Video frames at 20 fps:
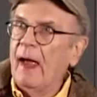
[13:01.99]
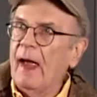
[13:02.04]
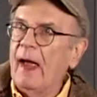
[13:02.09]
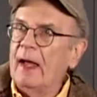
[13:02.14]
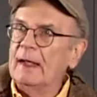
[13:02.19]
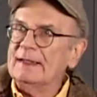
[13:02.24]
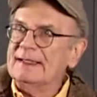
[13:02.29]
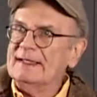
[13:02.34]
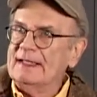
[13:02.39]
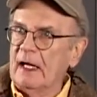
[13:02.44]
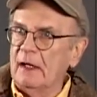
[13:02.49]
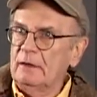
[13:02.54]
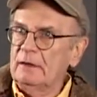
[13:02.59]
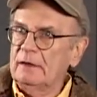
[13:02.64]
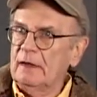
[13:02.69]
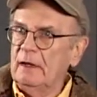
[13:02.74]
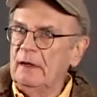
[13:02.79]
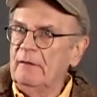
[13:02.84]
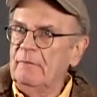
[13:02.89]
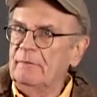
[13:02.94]
and
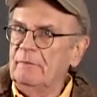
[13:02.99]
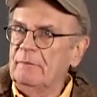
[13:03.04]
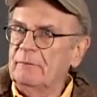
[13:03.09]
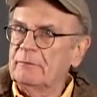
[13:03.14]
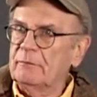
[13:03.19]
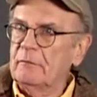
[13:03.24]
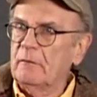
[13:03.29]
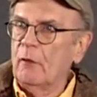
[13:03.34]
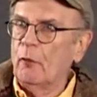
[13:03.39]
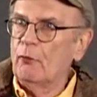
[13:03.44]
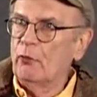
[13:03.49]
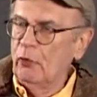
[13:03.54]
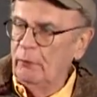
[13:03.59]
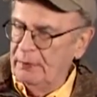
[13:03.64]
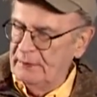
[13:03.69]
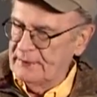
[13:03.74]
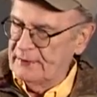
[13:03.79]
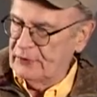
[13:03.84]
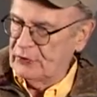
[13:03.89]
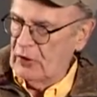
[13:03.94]
Zelda
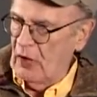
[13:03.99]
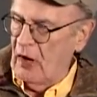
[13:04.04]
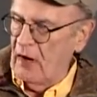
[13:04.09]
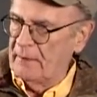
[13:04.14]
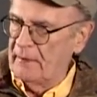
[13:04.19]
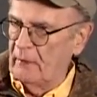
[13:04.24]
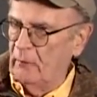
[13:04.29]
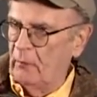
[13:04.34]
Rubinstein, that